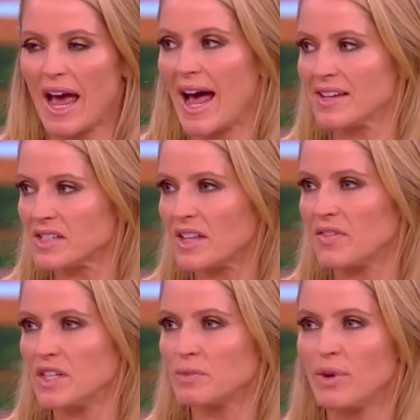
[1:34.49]
asked that
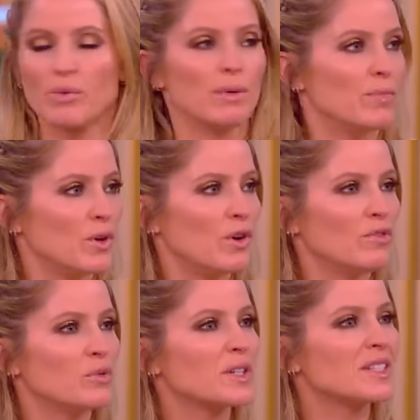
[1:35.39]
this be
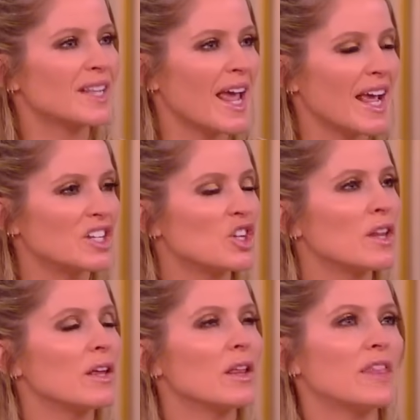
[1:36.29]
removed was saying
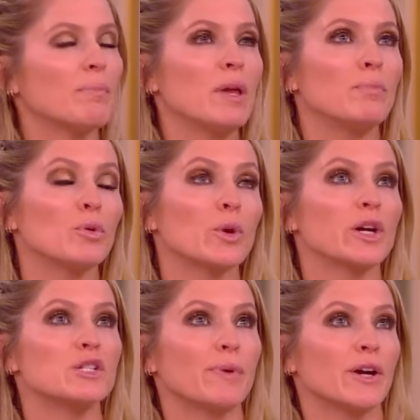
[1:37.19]
that people were
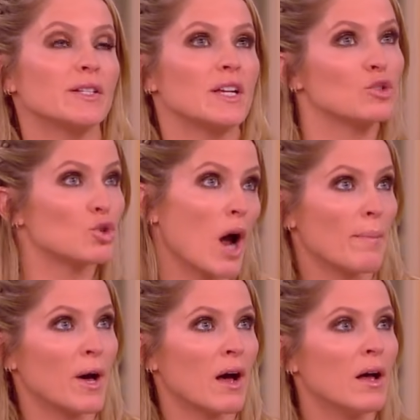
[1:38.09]
experiencing
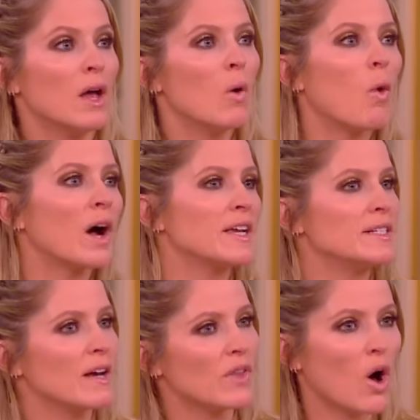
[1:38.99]
trauma walking
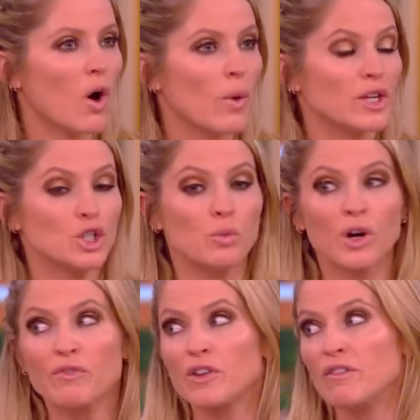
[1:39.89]
down the hallways. You
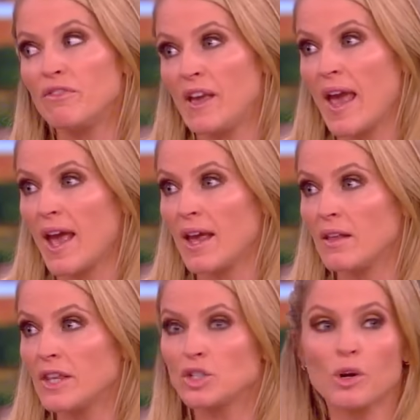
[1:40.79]
work for the VA.
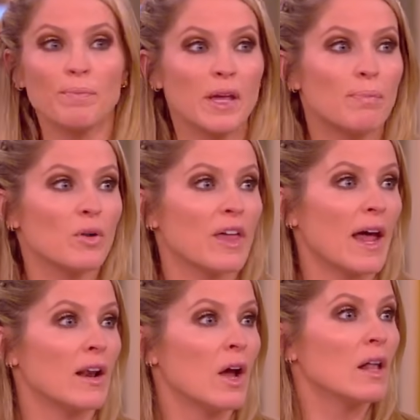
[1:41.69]
These are people
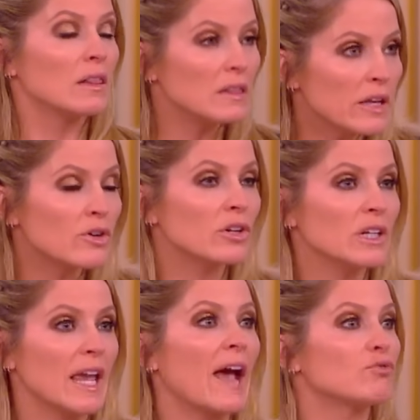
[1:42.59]
that
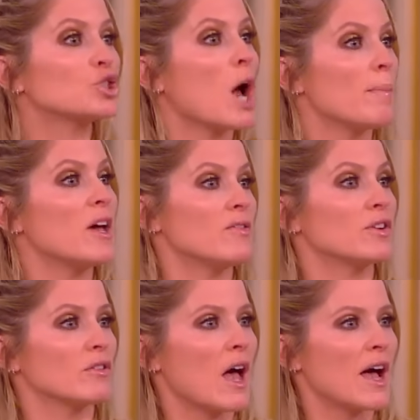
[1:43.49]
literally have trauma in
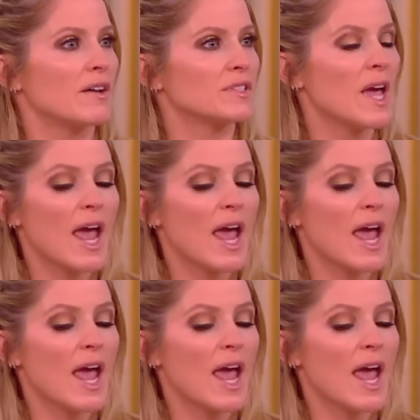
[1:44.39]
their lives.